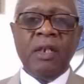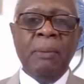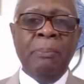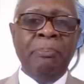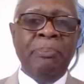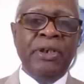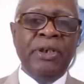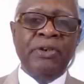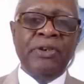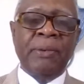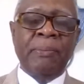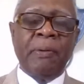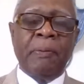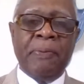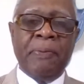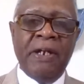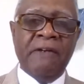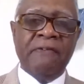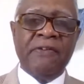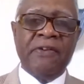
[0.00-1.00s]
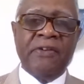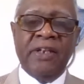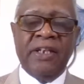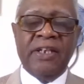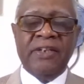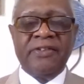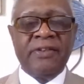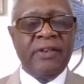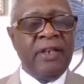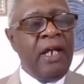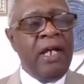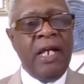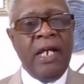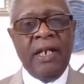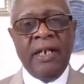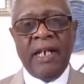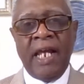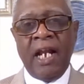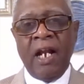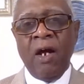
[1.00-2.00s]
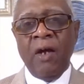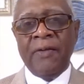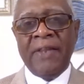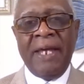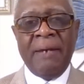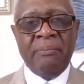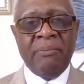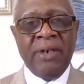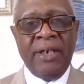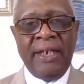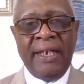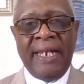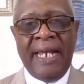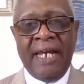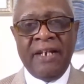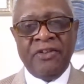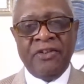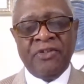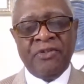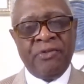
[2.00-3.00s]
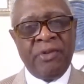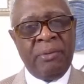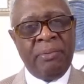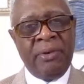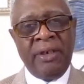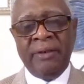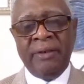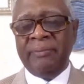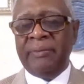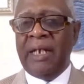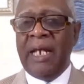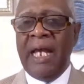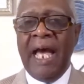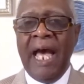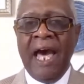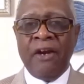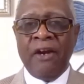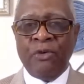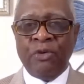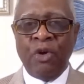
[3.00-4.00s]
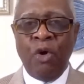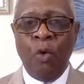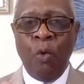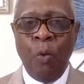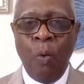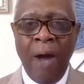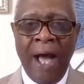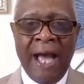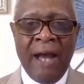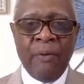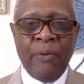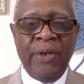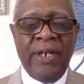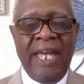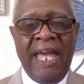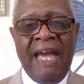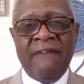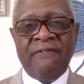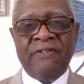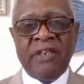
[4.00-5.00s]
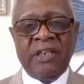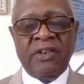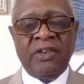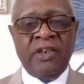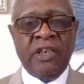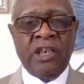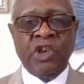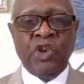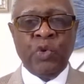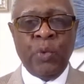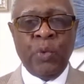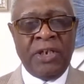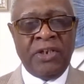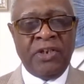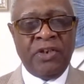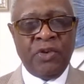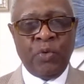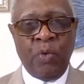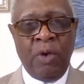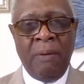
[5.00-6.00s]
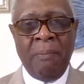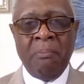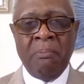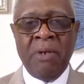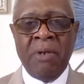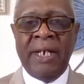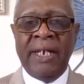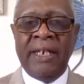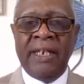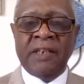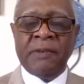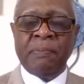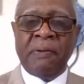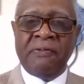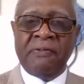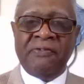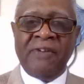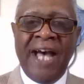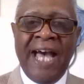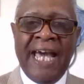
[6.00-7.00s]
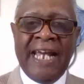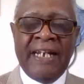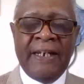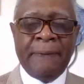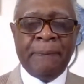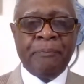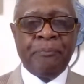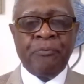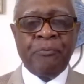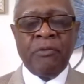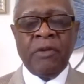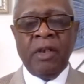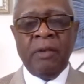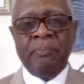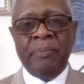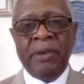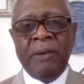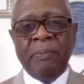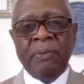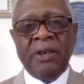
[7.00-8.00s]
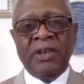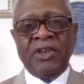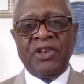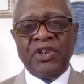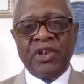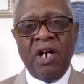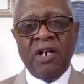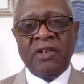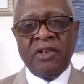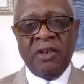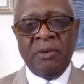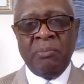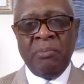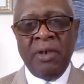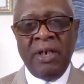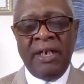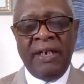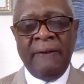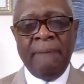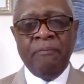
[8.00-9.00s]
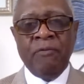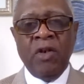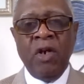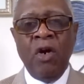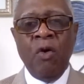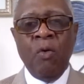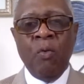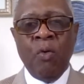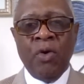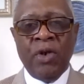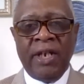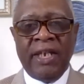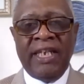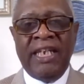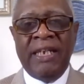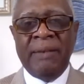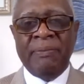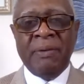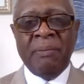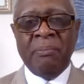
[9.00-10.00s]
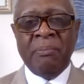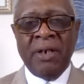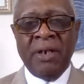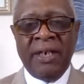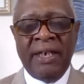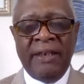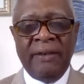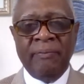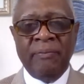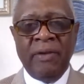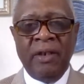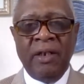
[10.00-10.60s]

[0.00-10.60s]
build and prepare for this, not all that money got distributed. I don't know why we have such situations where money is provided. People in charge of the money want to keep the money